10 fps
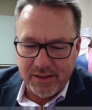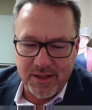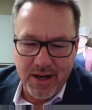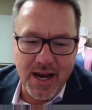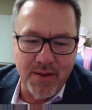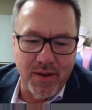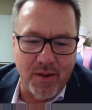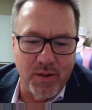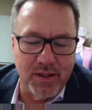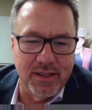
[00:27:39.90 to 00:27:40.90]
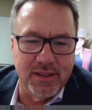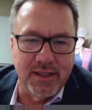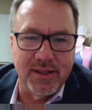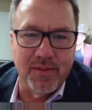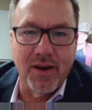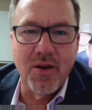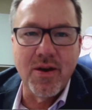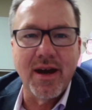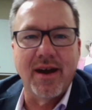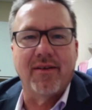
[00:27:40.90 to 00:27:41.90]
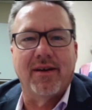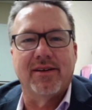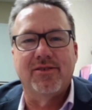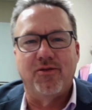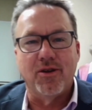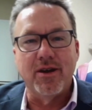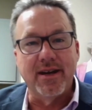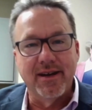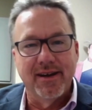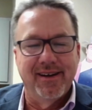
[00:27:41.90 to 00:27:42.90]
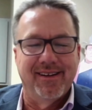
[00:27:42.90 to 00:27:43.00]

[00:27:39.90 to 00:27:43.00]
that sounds great. How much is this?" Like, "Oh, yeah, free."